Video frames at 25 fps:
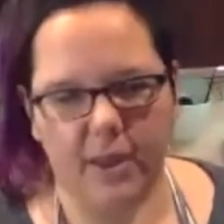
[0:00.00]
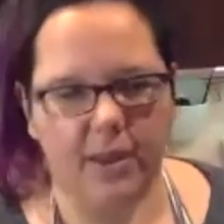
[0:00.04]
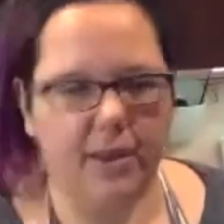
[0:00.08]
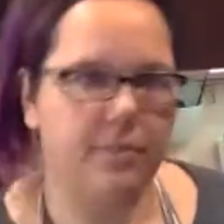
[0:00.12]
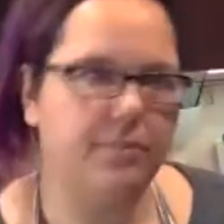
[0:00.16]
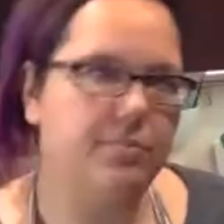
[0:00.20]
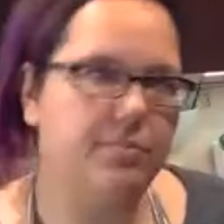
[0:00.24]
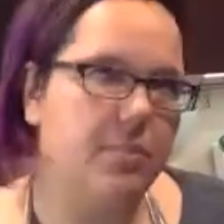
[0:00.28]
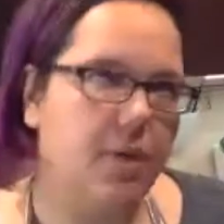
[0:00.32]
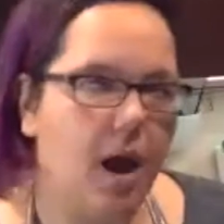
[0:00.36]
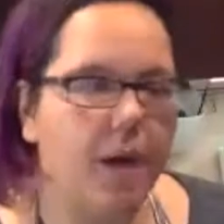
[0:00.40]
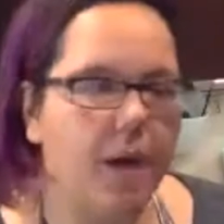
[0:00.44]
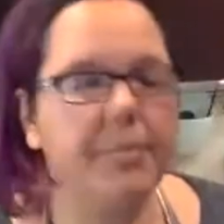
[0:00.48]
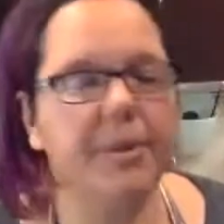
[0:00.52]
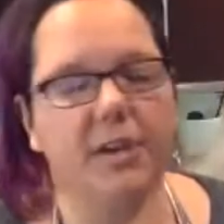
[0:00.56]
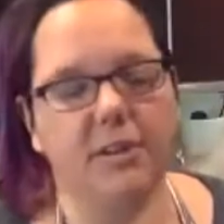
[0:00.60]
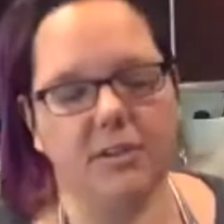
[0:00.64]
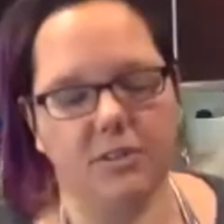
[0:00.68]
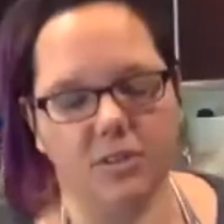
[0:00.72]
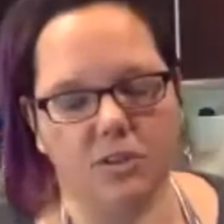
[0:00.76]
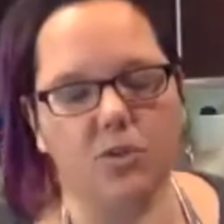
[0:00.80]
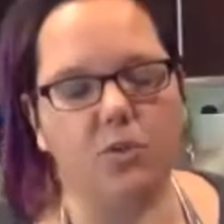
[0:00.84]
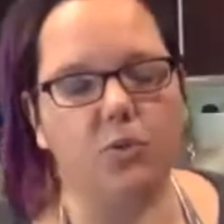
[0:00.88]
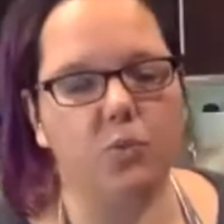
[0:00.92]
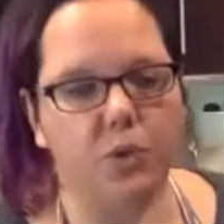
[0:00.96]
It, I mean, it
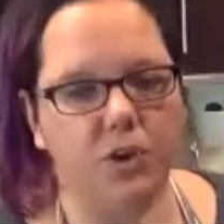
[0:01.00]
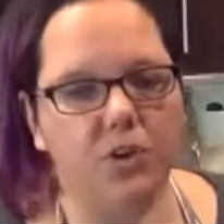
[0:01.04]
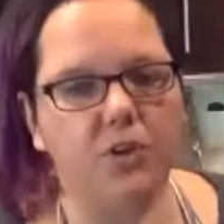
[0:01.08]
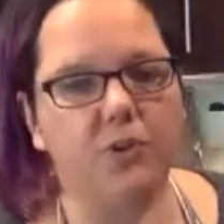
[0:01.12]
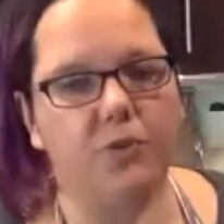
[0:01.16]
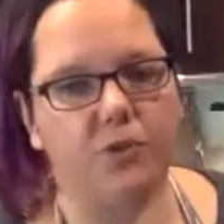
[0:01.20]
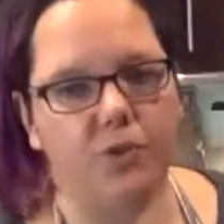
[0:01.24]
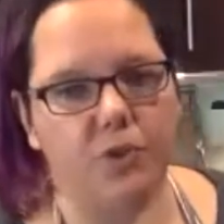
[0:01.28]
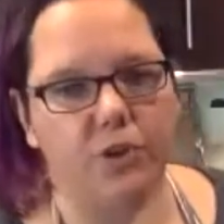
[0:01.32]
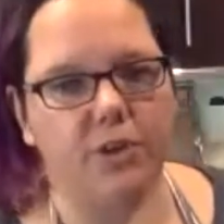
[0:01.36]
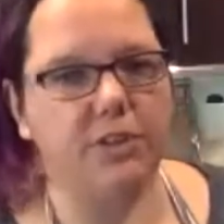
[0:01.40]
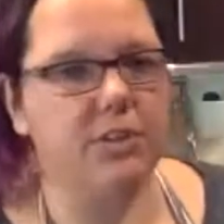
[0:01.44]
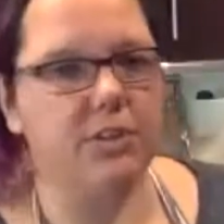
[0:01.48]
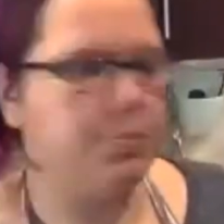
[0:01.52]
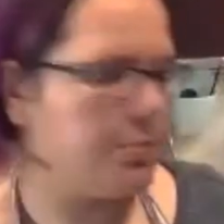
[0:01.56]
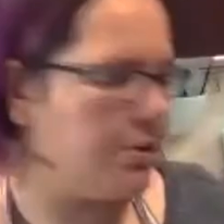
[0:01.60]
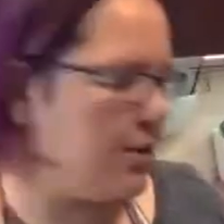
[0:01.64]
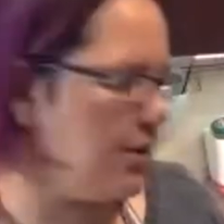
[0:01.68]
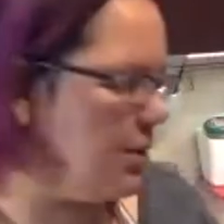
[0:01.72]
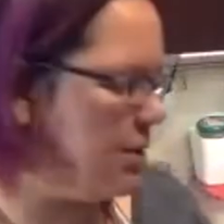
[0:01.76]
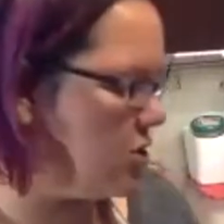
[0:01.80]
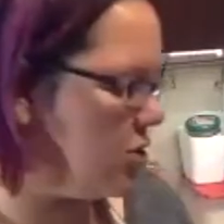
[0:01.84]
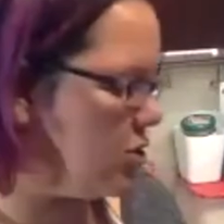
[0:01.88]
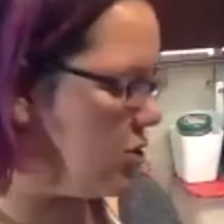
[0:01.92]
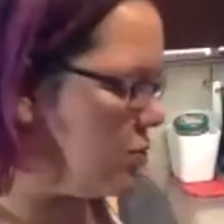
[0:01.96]
still will freeze, but
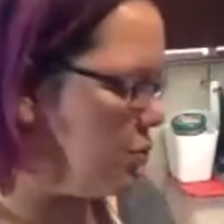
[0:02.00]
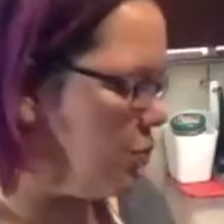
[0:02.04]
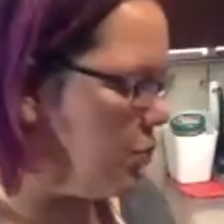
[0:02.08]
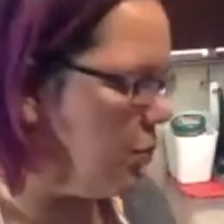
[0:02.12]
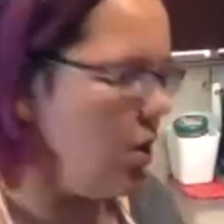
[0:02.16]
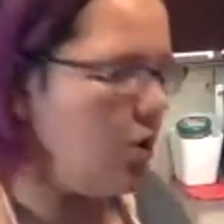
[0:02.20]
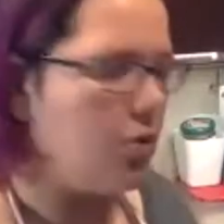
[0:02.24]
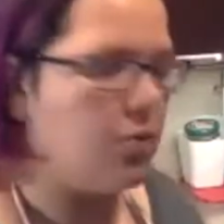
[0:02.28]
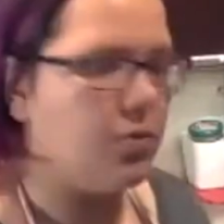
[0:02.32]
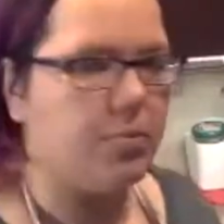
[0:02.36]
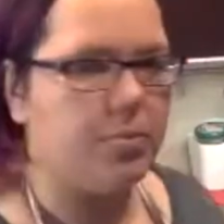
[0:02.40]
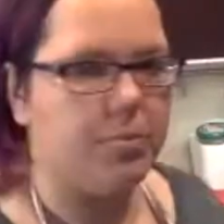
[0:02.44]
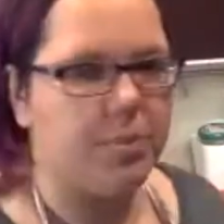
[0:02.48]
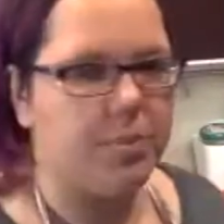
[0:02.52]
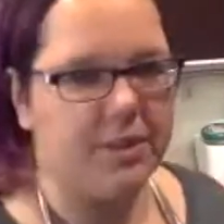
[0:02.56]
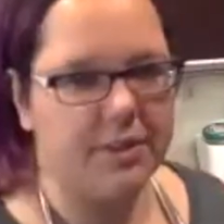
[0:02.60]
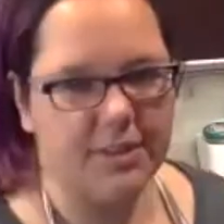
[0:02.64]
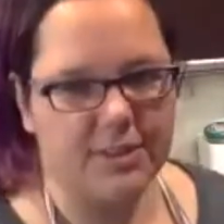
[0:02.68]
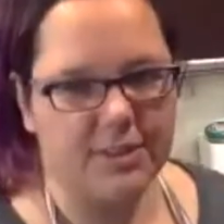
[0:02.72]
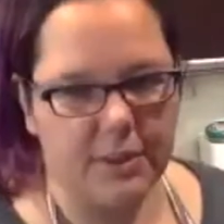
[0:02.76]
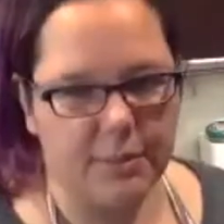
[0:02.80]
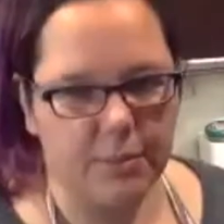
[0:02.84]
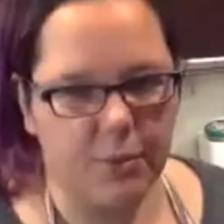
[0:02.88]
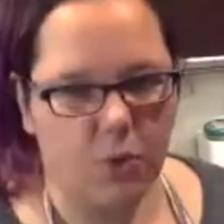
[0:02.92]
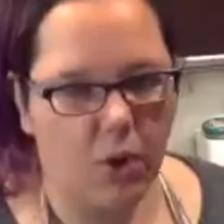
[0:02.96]
it just won't be the
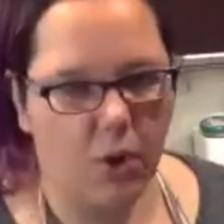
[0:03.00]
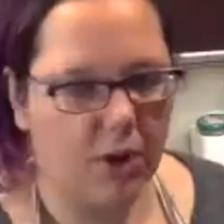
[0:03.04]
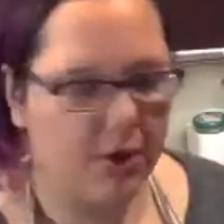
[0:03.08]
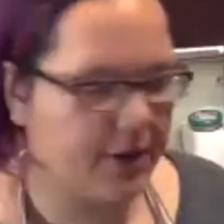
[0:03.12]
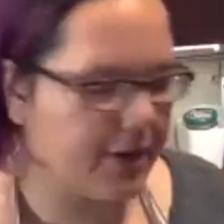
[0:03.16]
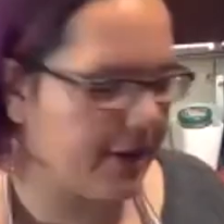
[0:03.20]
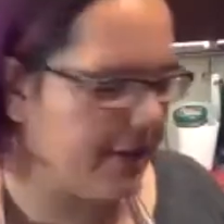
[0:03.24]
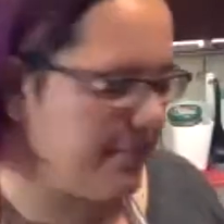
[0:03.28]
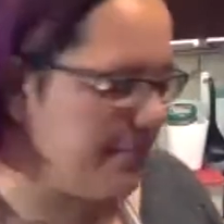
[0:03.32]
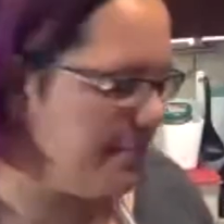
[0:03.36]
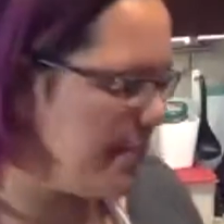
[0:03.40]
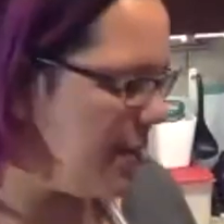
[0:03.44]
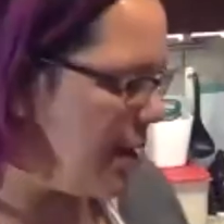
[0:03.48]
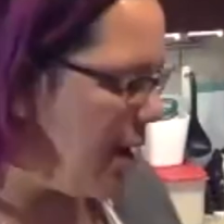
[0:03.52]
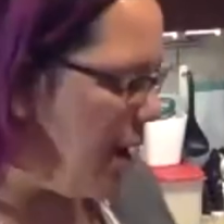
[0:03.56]
same quality.